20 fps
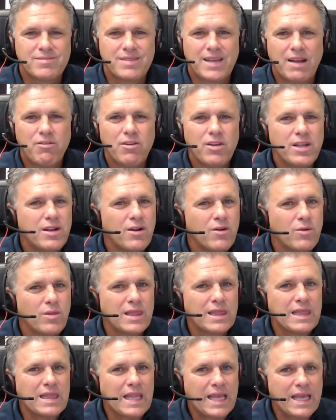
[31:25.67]
I really don't
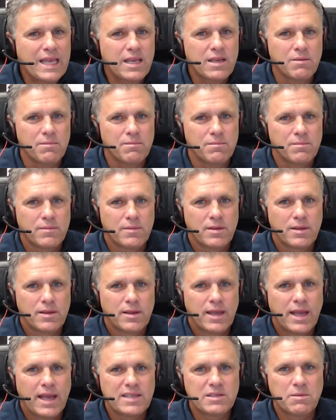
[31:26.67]
like them.
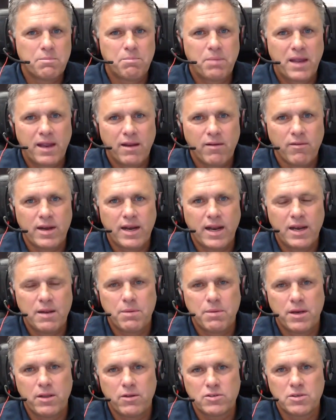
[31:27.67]
As a parent,
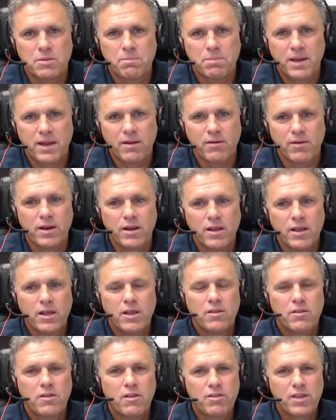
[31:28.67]
anybody who's a parent,
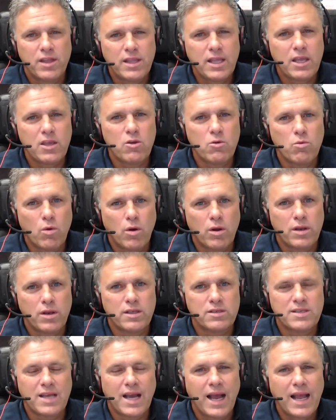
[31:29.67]
the thing that you want
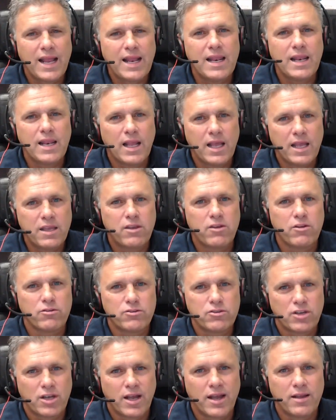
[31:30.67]
is, I like your
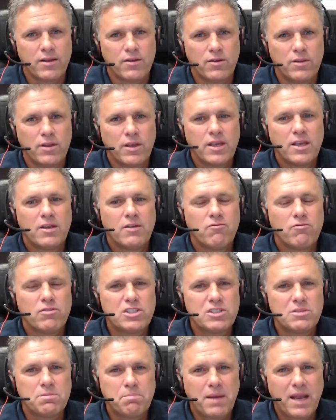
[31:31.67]
child,
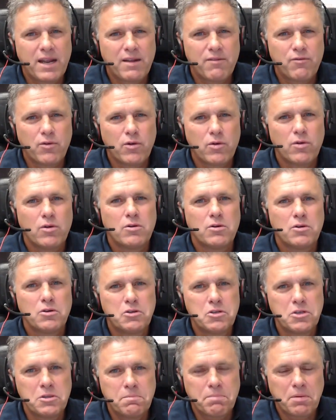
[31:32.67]
respectful,
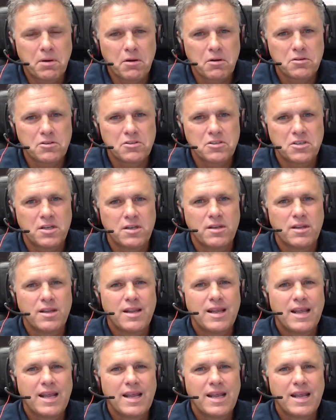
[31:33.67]
good person,